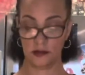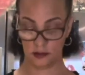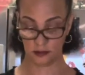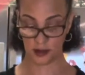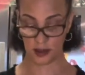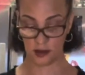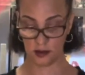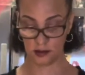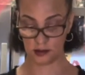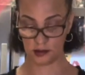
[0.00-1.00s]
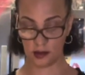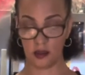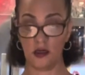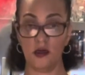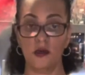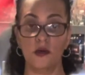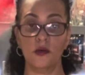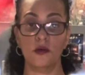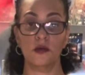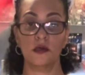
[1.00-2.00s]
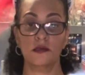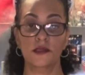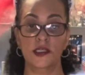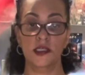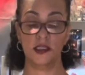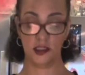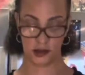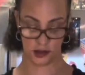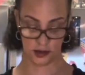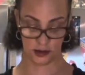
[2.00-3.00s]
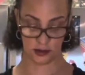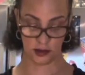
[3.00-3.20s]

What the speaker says: Don't that look so delicious?